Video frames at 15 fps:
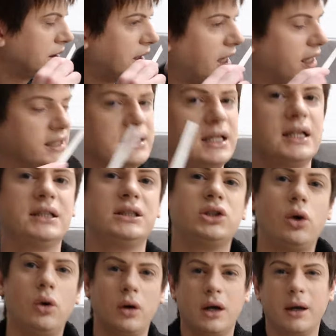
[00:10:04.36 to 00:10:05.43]
And it's like a
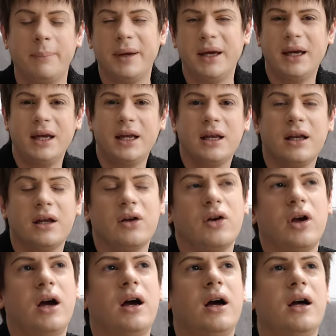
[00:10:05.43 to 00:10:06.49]
tonka bean
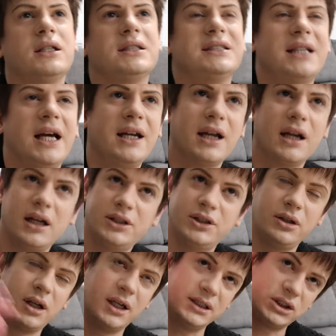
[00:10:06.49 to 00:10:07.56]
scent. And I
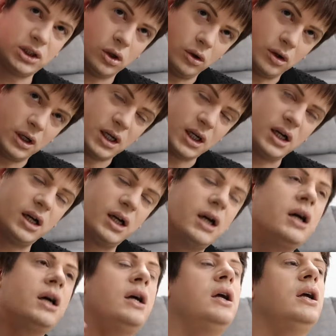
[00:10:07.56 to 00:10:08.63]
do like
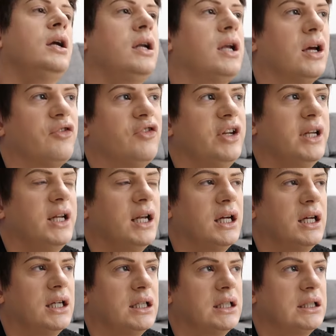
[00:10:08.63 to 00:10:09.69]
tonka, like
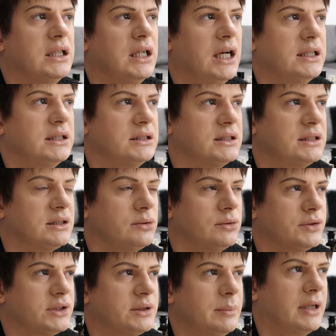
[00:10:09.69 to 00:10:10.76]
vanilla and sort
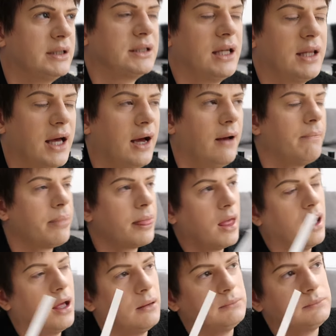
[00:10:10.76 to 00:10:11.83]
of smells like
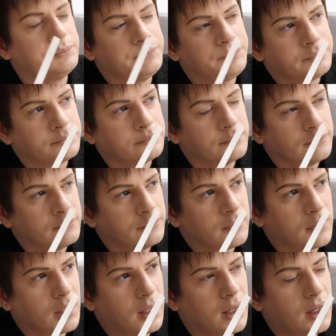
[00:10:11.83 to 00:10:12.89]
that.
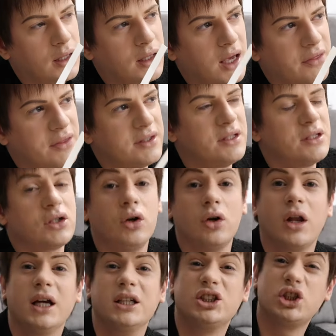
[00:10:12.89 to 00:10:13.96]
Yeah, this has got
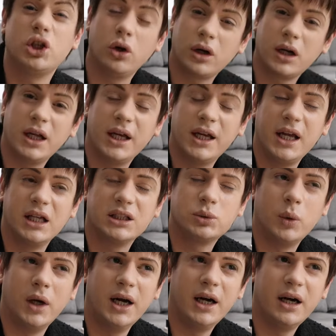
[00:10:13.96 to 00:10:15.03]
like chocolate in it as
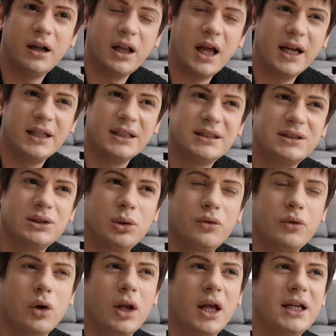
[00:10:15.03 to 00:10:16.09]
well. And it's sort
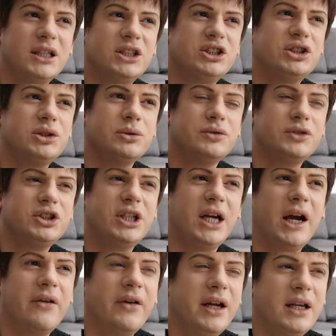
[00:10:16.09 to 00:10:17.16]
of got like a sort of
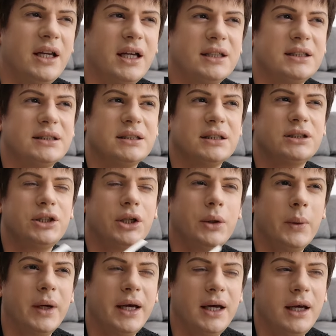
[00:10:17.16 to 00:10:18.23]
cherry-ness
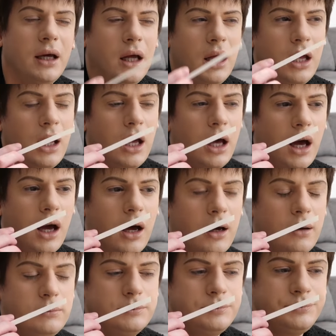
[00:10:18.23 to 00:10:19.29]
to it.
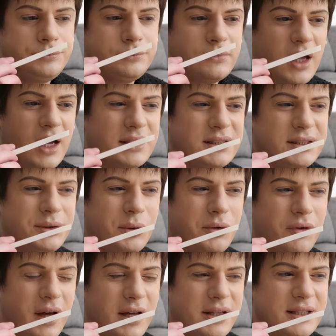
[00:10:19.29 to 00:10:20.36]
And sort
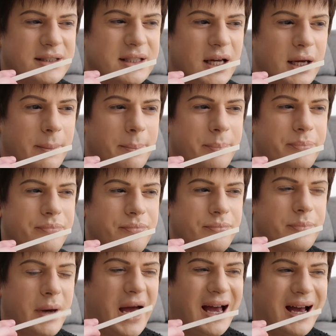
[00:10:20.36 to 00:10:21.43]
of like this like
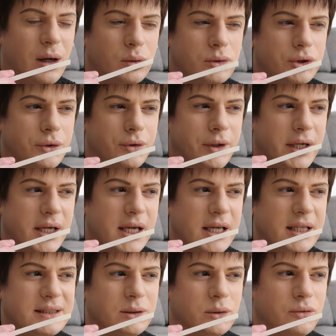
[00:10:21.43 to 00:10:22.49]

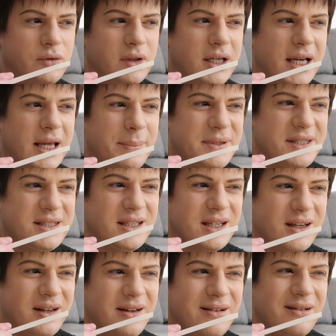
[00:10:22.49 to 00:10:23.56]
powdery sort of
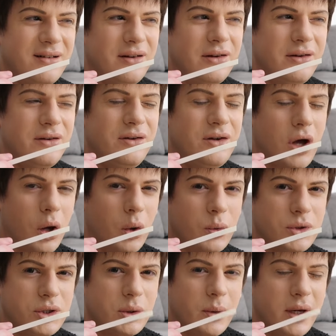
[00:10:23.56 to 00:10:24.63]
lipstick
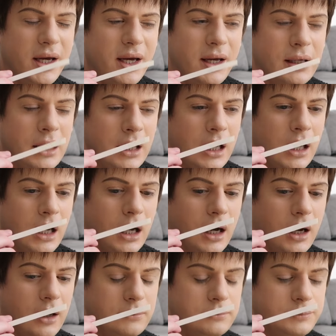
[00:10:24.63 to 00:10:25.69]
note to it.
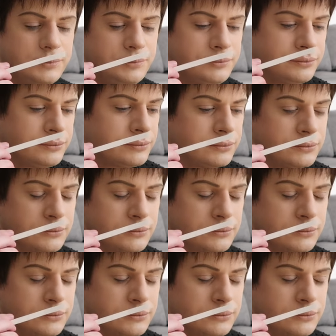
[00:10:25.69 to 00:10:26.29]
I